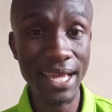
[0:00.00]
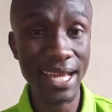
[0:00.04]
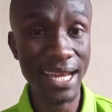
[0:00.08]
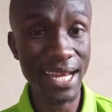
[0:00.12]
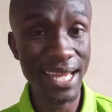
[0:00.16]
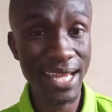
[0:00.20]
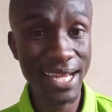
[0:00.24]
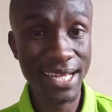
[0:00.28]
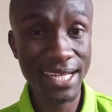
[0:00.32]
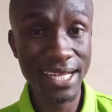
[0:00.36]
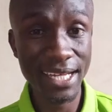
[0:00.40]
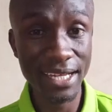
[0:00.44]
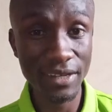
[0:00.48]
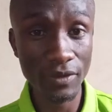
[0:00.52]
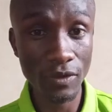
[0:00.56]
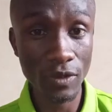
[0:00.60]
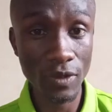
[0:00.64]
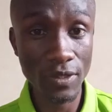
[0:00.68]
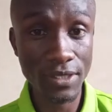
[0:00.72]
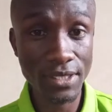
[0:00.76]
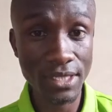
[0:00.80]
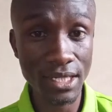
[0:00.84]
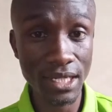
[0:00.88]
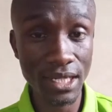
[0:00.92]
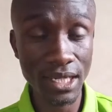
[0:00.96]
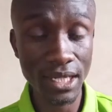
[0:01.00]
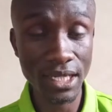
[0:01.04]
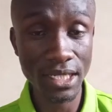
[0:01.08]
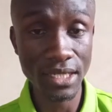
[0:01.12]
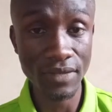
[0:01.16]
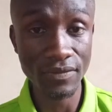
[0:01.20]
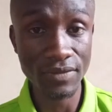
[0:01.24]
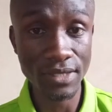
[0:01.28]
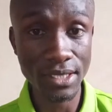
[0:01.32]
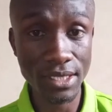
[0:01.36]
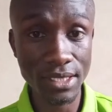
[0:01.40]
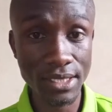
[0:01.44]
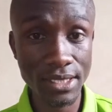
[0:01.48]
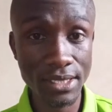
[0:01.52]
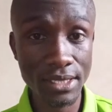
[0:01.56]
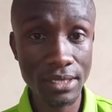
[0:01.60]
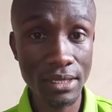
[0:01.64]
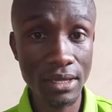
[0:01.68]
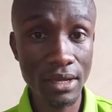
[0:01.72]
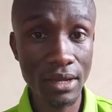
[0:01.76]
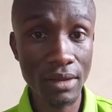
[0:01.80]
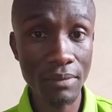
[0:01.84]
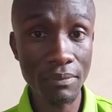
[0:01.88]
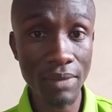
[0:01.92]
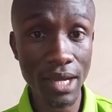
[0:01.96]
elected in those elective seats,
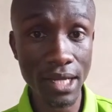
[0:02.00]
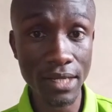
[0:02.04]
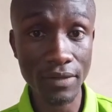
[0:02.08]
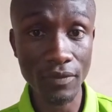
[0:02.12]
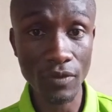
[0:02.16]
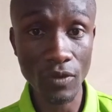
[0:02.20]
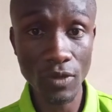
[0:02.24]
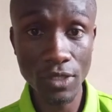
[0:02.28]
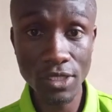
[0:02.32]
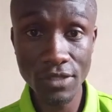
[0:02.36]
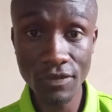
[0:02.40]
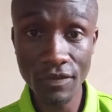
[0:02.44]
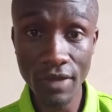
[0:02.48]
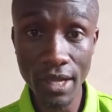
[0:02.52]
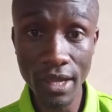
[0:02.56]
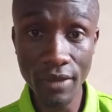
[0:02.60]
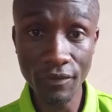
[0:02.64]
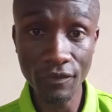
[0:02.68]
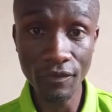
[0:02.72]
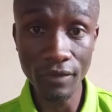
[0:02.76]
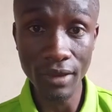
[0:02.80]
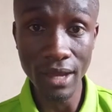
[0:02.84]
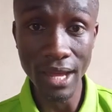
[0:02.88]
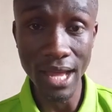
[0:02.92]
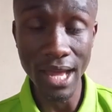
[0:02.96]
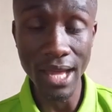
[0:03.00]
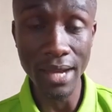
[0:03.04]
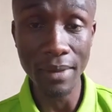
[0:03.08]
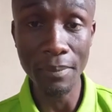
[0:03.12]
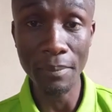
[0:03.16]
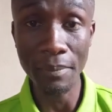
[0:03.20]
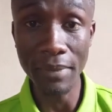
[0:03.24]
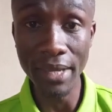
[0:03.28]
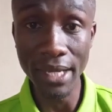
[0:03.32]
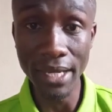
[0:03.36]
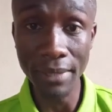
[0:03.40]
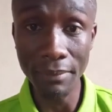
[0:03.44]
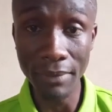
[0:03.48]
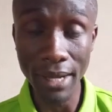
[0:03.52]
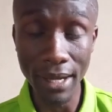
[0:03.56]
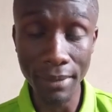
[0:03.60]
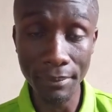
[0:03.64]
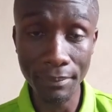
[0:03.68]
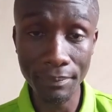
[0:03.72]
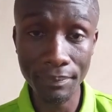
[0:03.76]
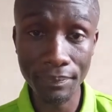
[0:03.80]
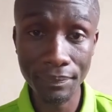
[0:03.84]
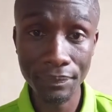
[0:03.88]
but those 5 are minimum.